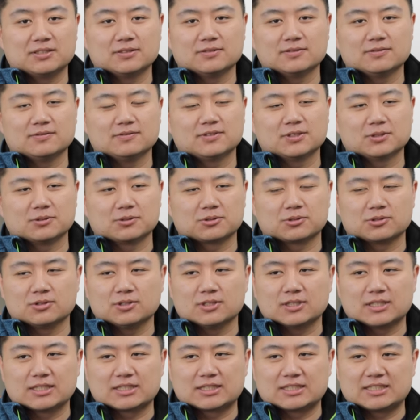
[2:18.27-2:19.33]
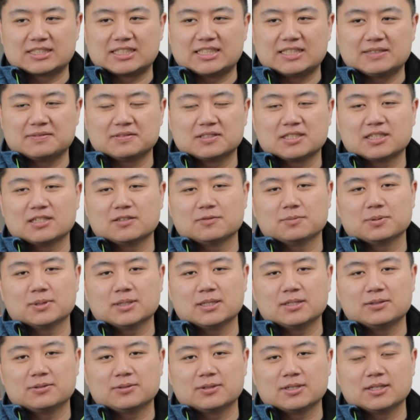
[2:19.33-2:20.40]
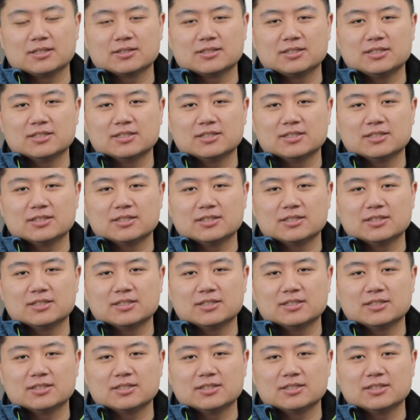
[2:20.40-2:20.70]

of social deduction games that I've played throughout the